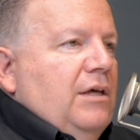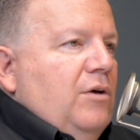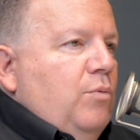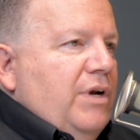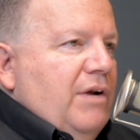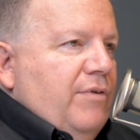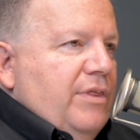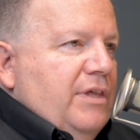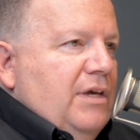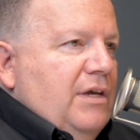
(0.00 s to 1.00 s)
Whatever
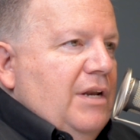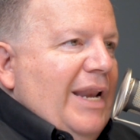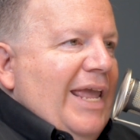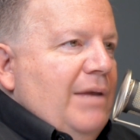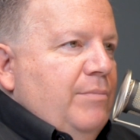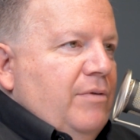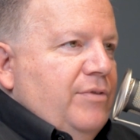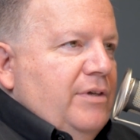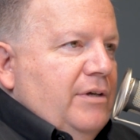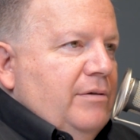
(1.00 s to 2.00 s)
the name of
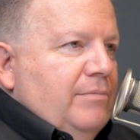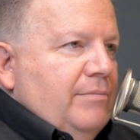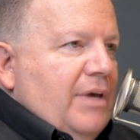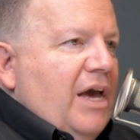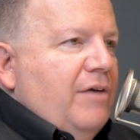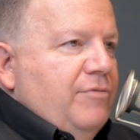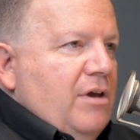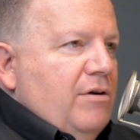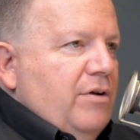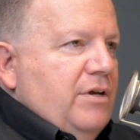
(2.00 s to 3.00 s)
the half
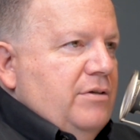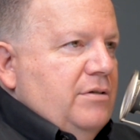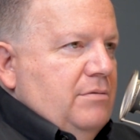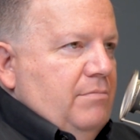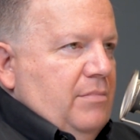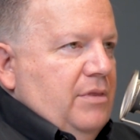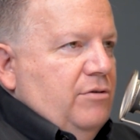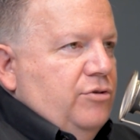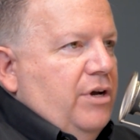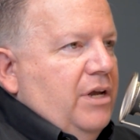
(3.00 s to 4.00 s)
year is, they're
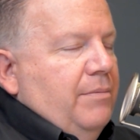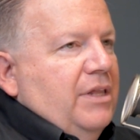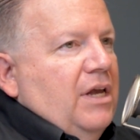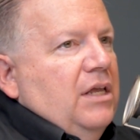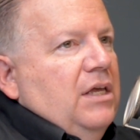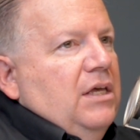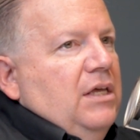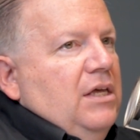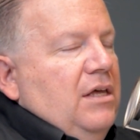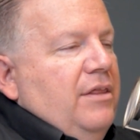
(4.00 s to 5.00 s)
talking about that.
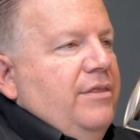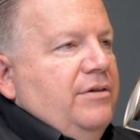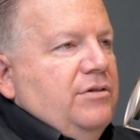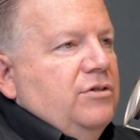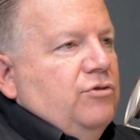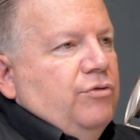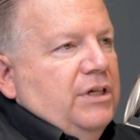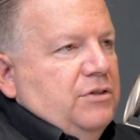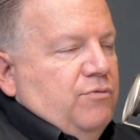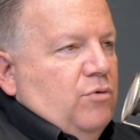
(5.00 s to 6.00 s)
This is
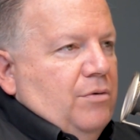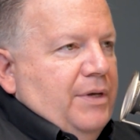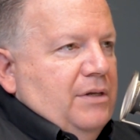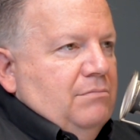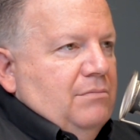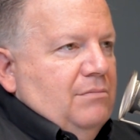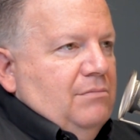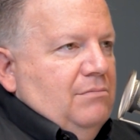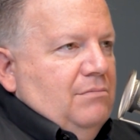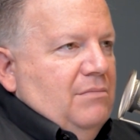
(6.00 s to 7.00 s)
transforming
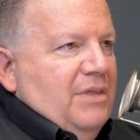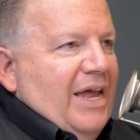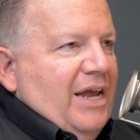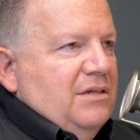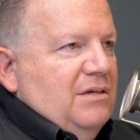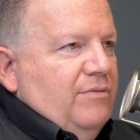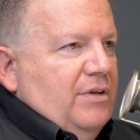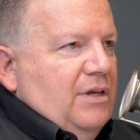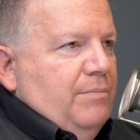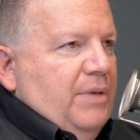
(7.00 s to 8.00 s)
that
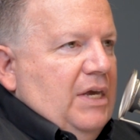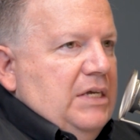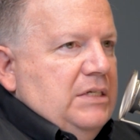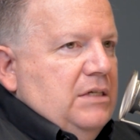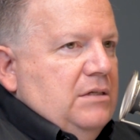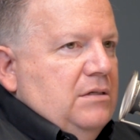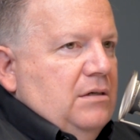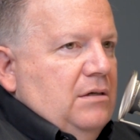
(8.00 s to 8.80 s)
activity because it's